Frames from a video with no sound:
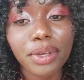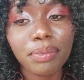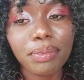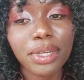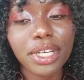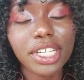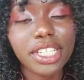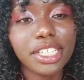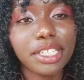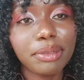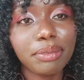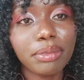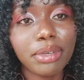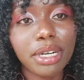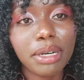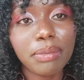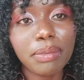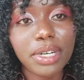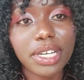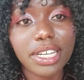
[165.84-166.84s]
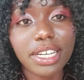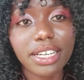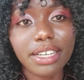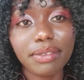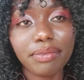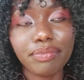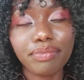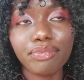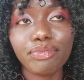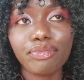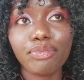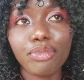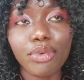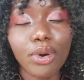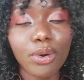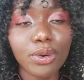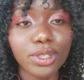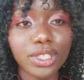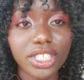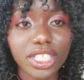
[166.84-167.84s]
pink lip balm are
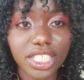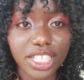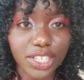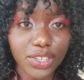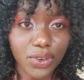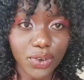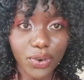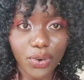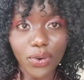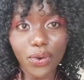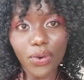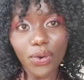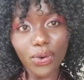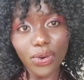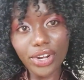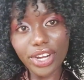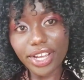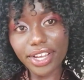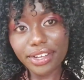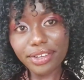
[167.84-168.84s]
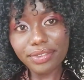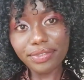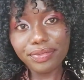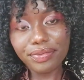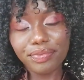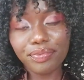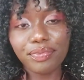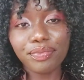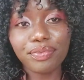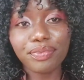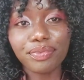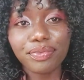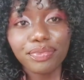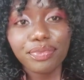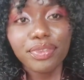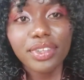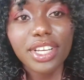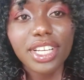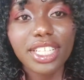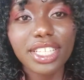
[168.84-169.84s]
brought in on order.
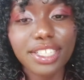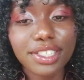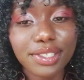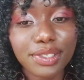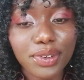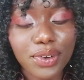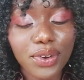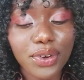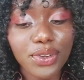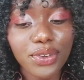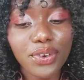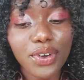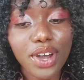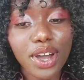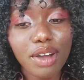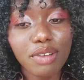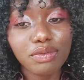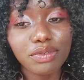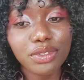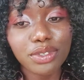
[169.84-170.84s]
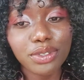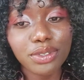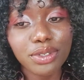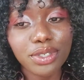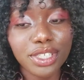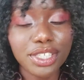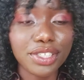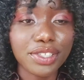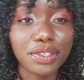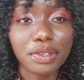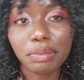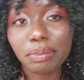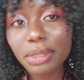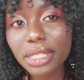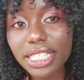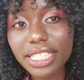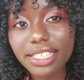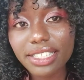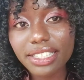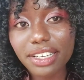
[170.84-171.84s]
Yes, so all you have to do is you
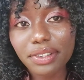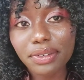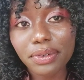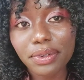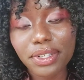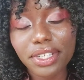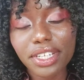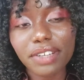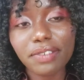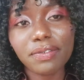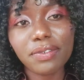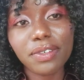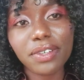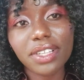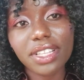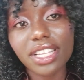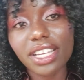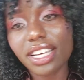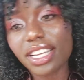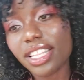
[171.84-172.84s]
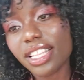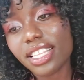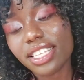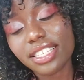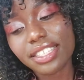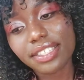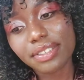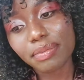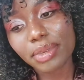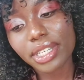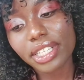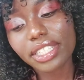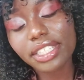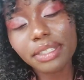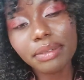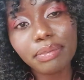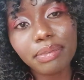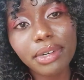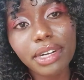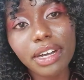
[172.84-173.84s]
place an order for this pink
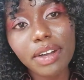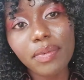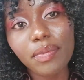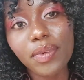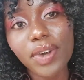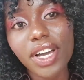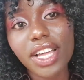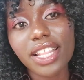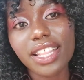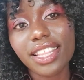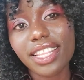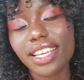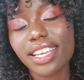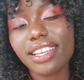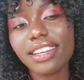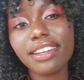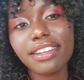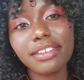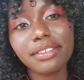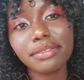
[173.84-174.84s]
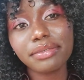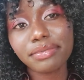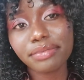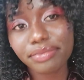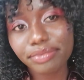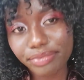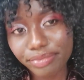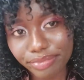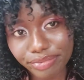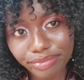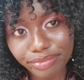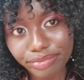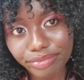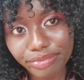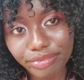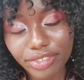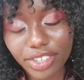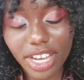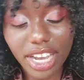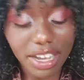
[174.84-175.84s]
lip balm, and then
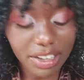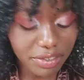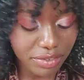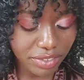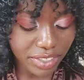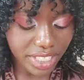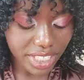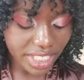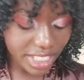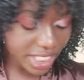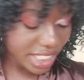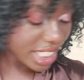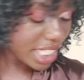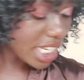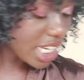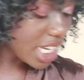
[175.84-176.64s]
you have it